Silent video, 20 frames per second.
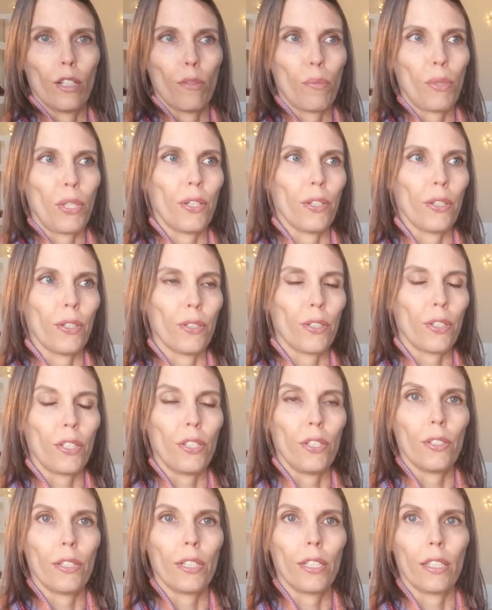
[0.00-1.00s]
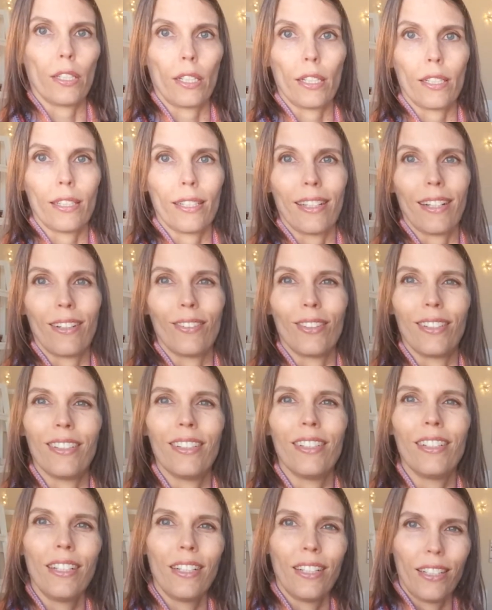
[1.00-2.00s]
here so you can link to that one
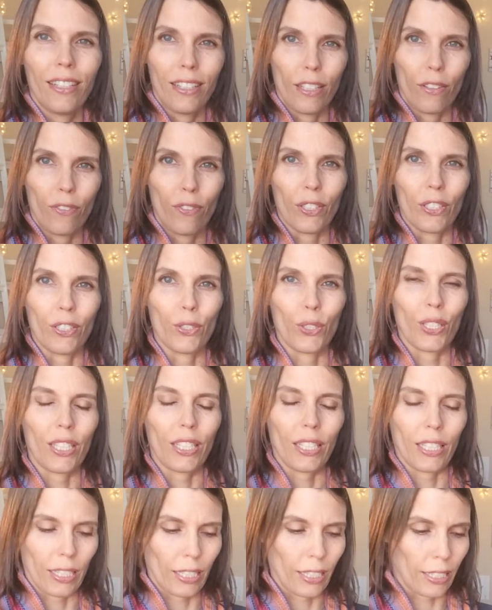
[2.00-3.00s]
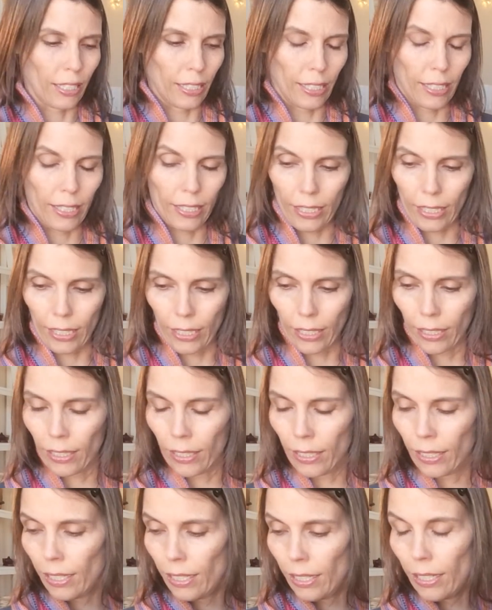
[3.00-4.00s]
if you're interested in seeing
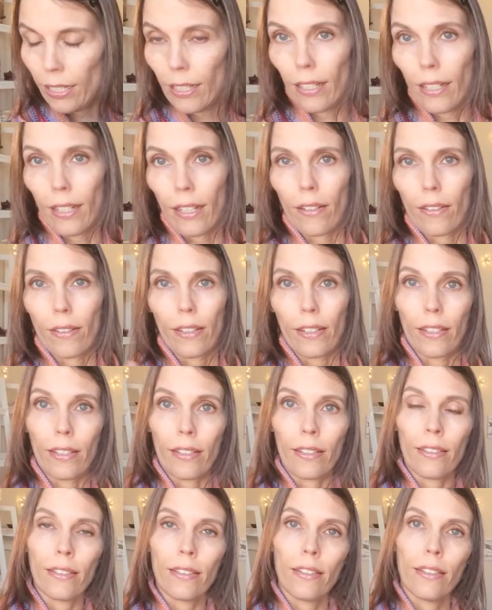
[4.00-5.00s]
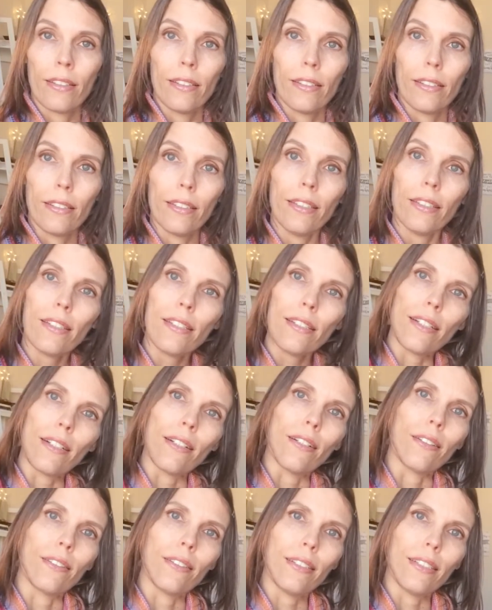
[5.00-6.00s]
how to get your heels
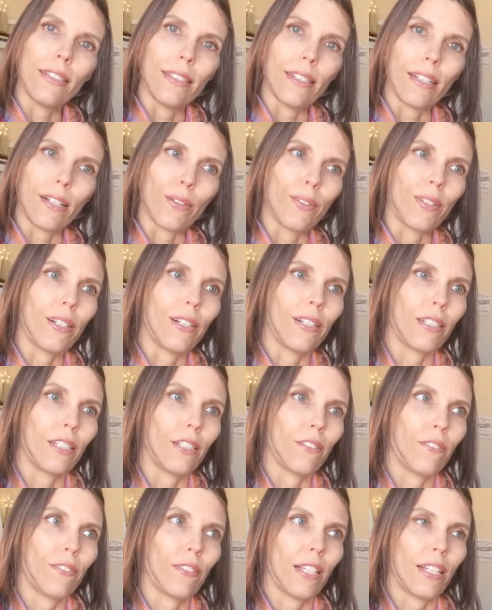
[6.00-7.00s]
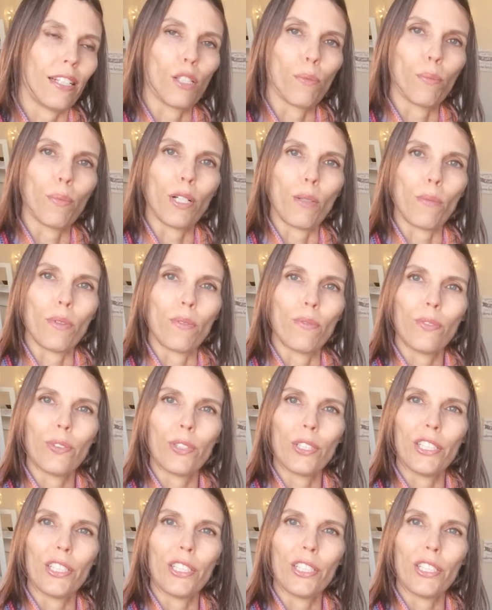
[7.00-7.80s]
down in down dog if that's a problem for